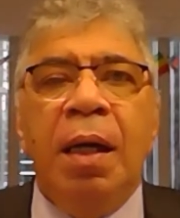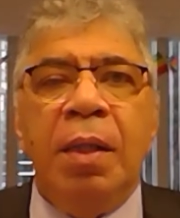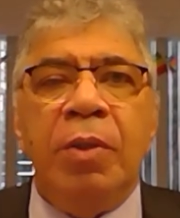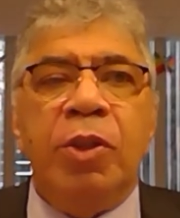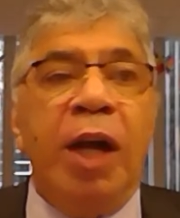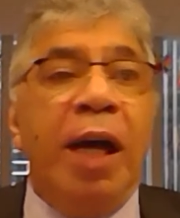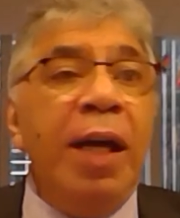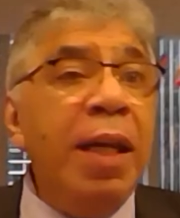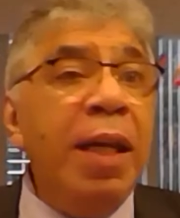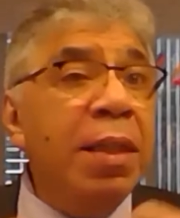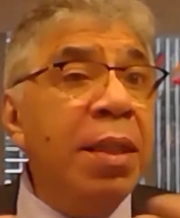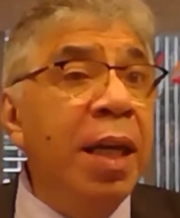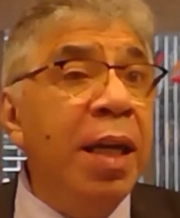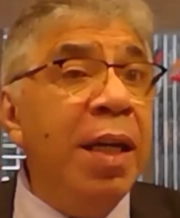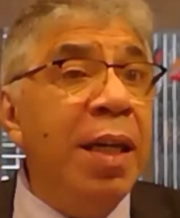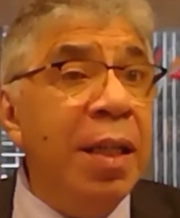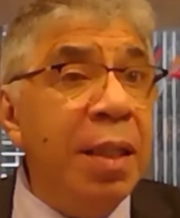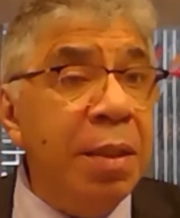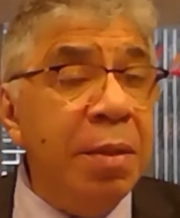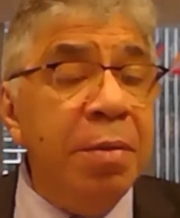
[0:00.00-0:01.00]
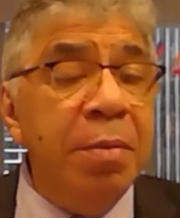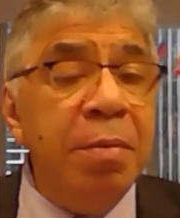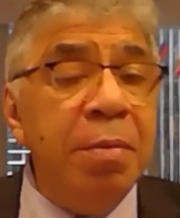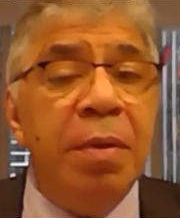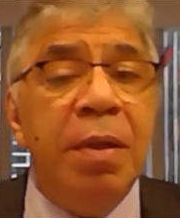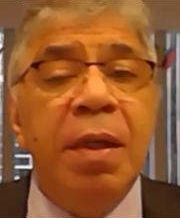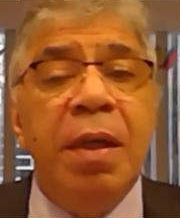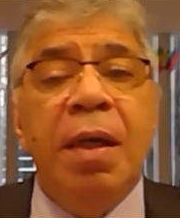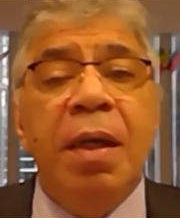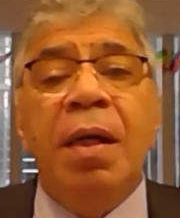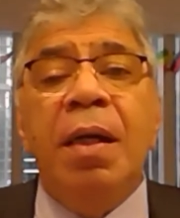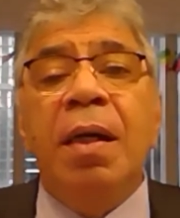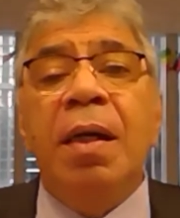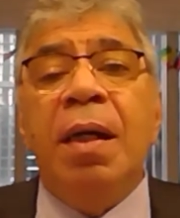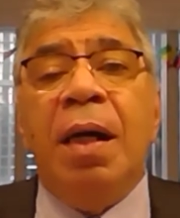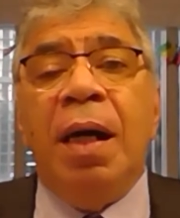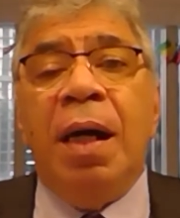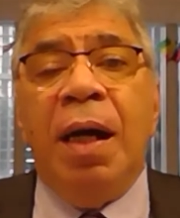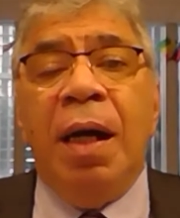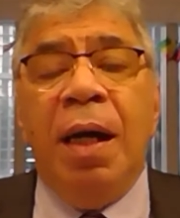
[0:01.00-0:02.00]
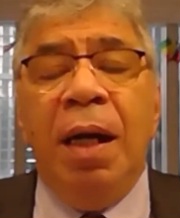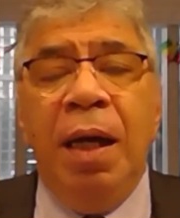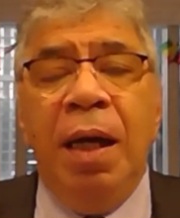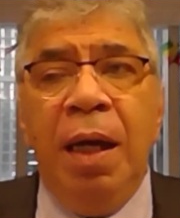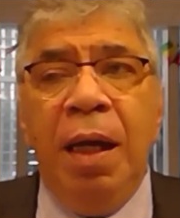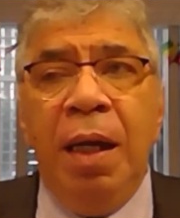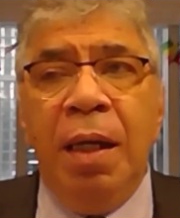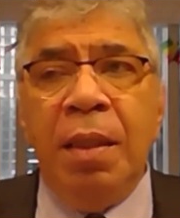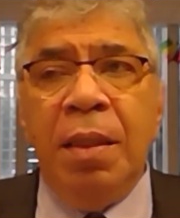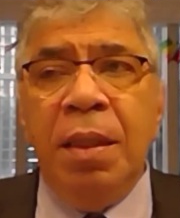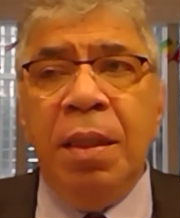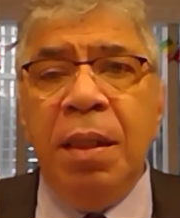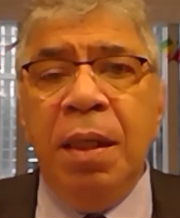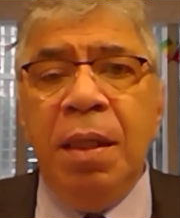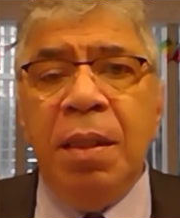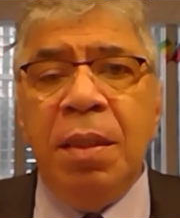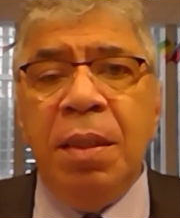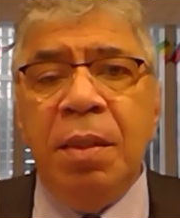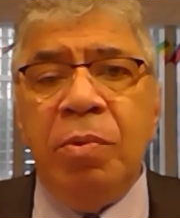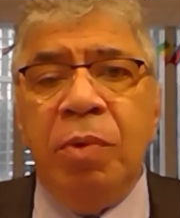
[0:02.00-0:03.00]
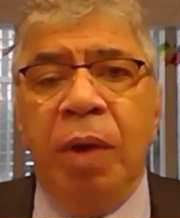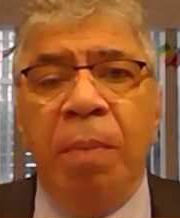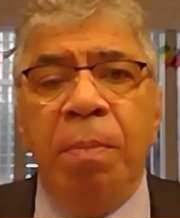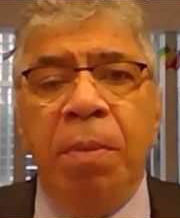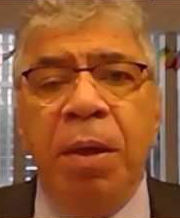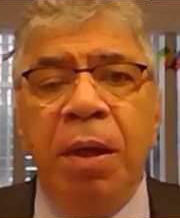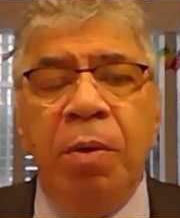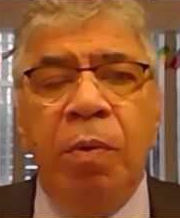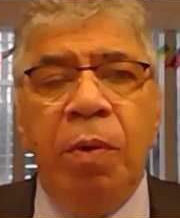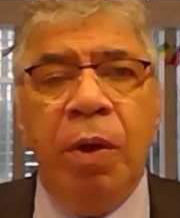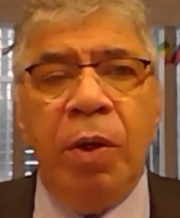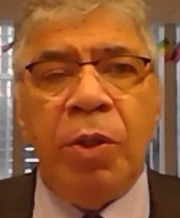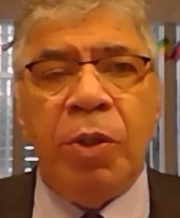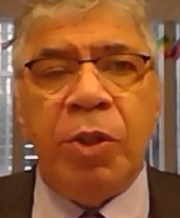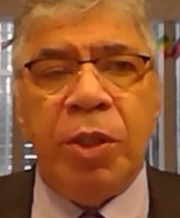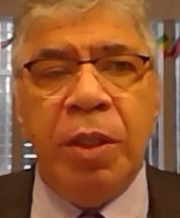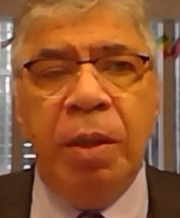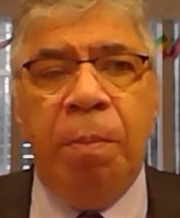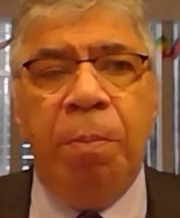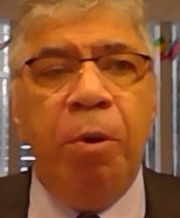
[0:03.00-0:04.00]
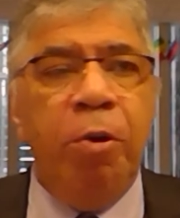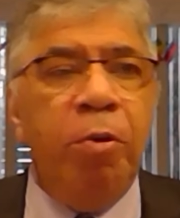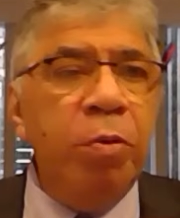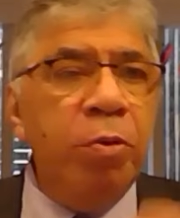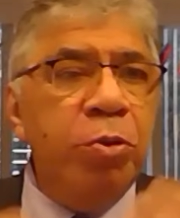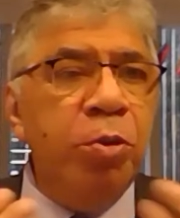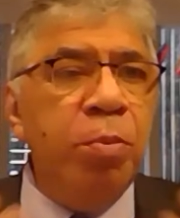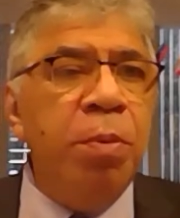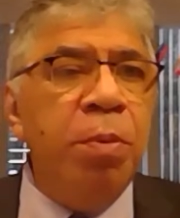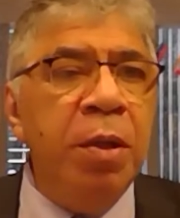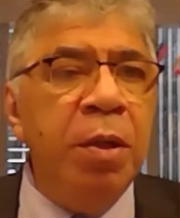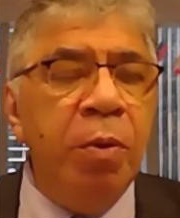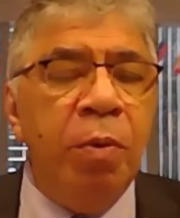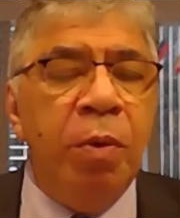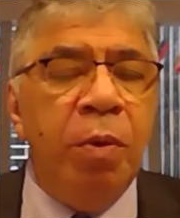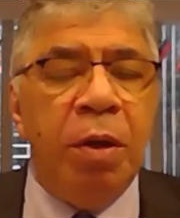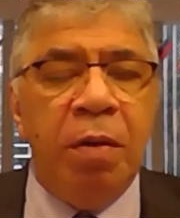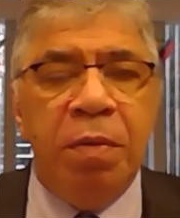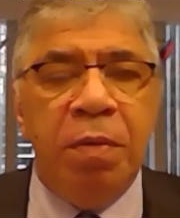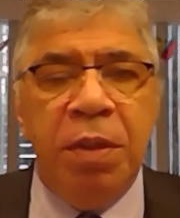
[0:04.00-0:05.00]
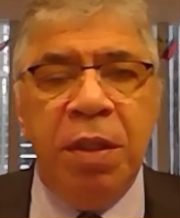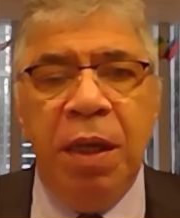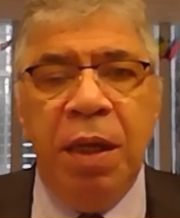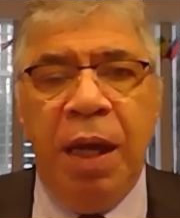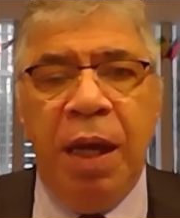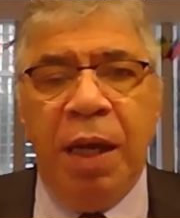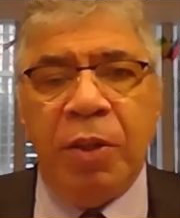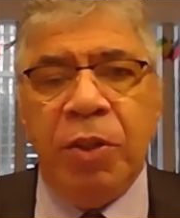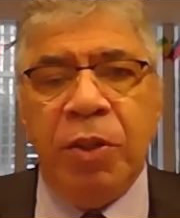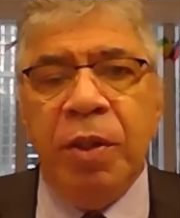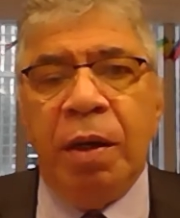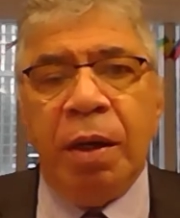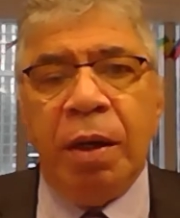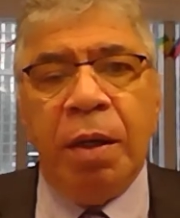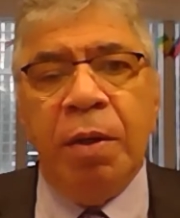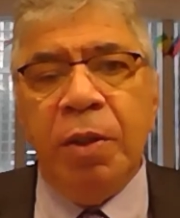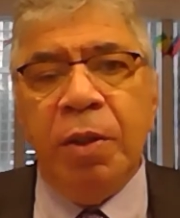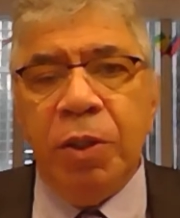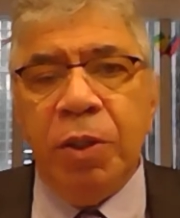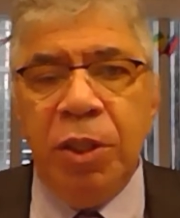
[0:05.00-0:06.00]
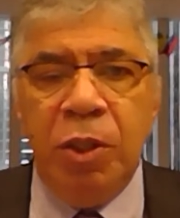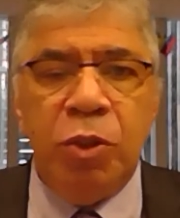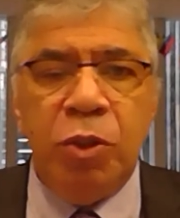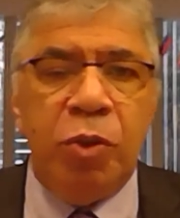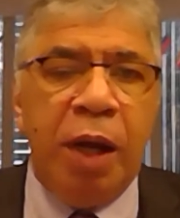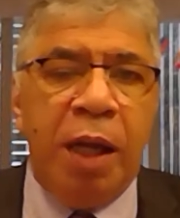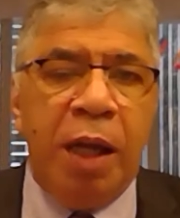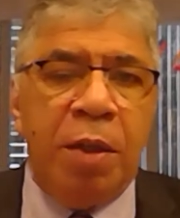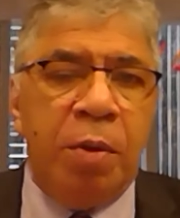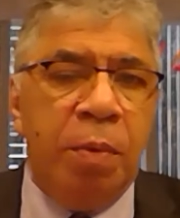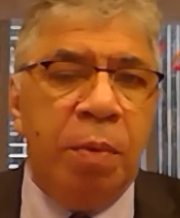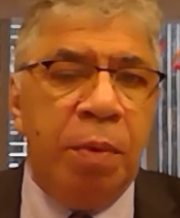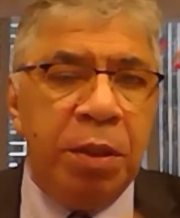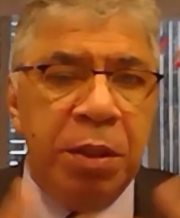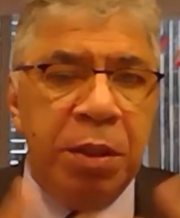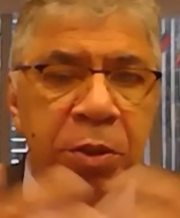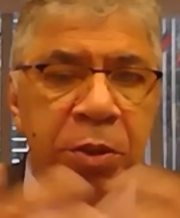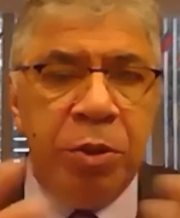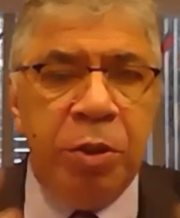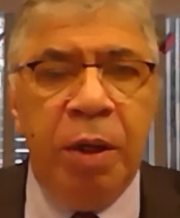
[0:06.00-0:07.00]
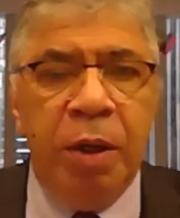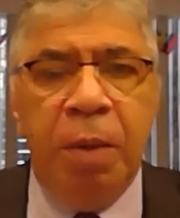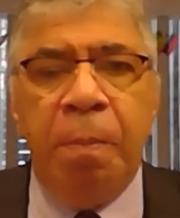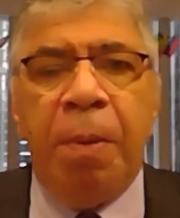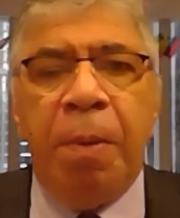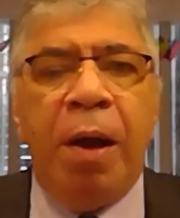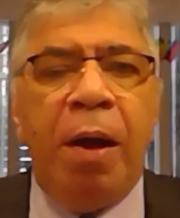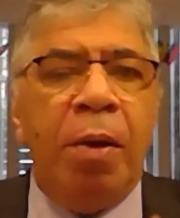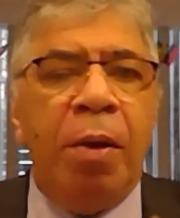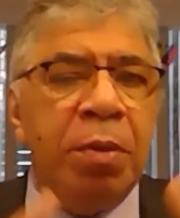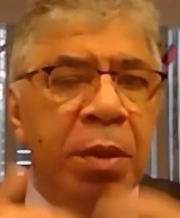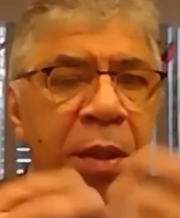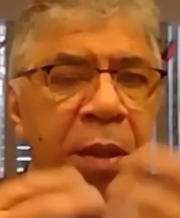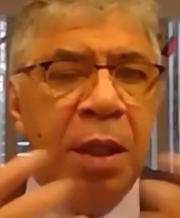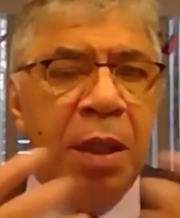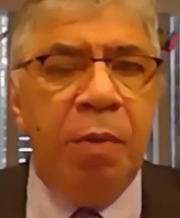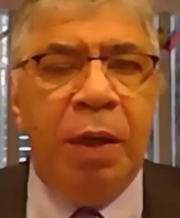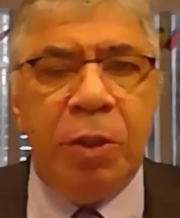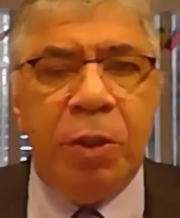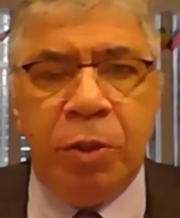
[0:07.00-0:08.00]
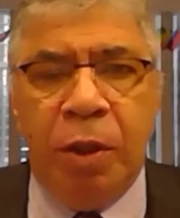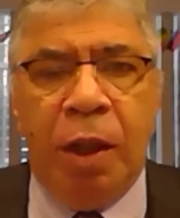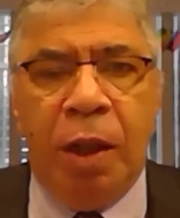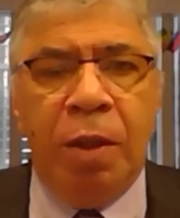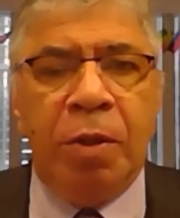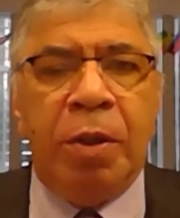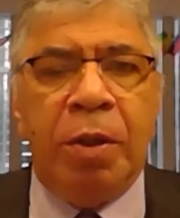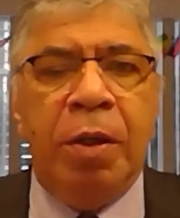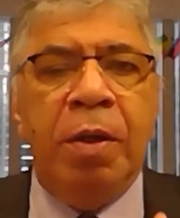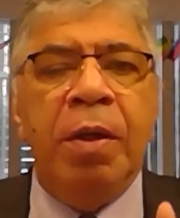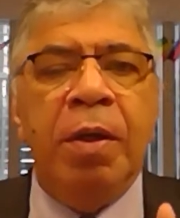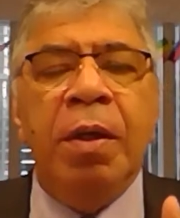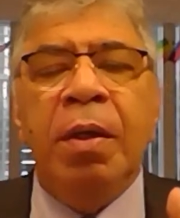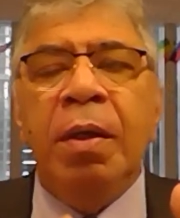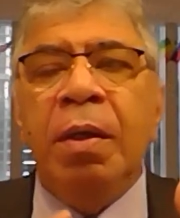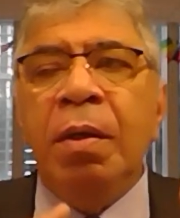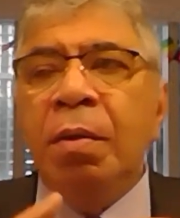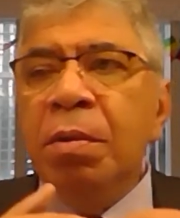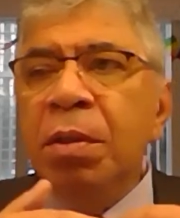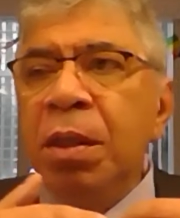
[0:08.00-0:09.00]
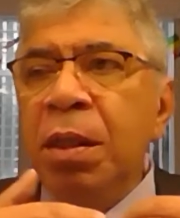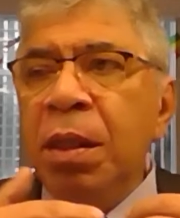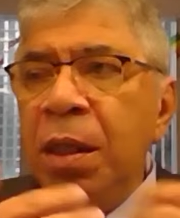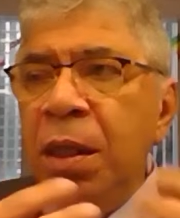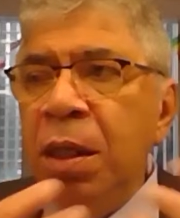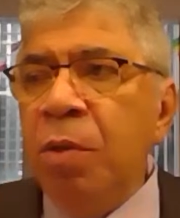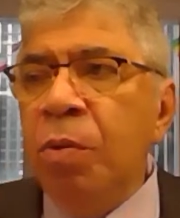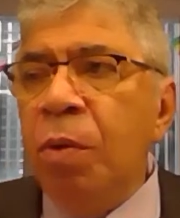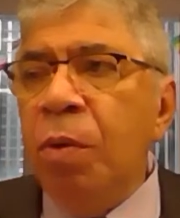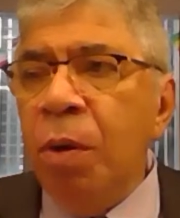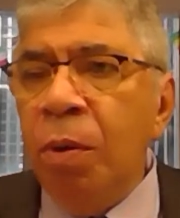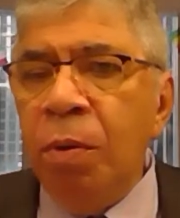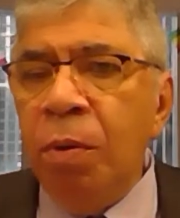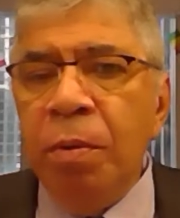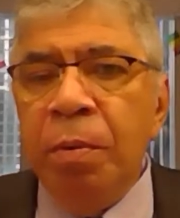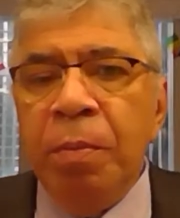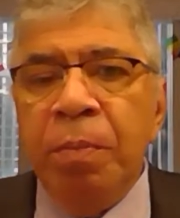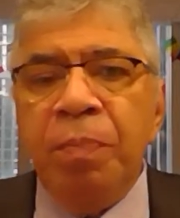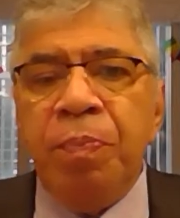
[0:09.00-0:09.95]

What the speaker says: China did it, and the renminbi was approved to be one of the SDR currencies, together with the sterling pound, the US dollar, the euro,